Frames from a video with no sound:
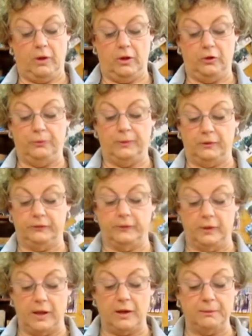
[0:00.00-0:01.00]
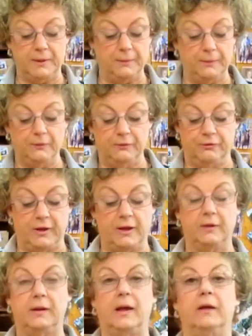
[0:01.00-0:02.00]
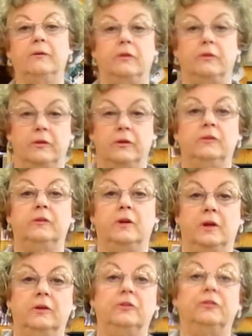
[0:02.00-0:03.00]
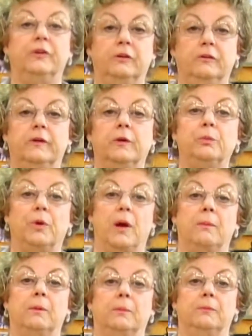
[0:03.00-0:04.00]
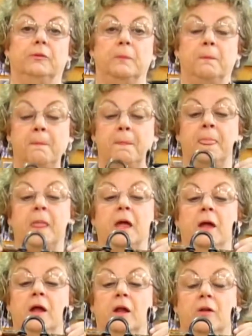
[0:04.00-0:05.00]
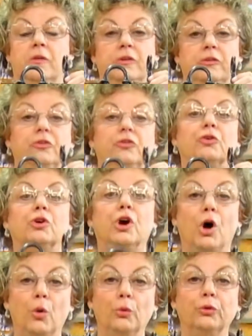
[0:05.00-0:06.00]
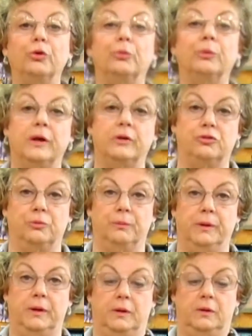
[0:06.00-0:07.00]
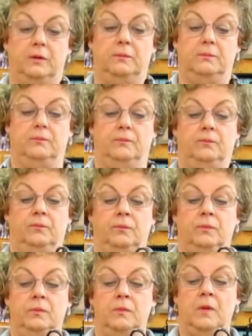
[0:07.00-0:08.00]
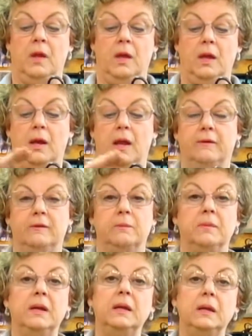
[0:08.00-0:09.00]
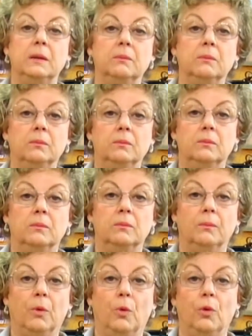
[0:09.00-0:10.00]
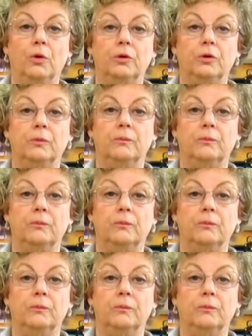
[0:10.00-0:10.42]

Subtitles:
is because a lot of people have found out that this does fix their problems. This is your colt correction bit. It has a medium port,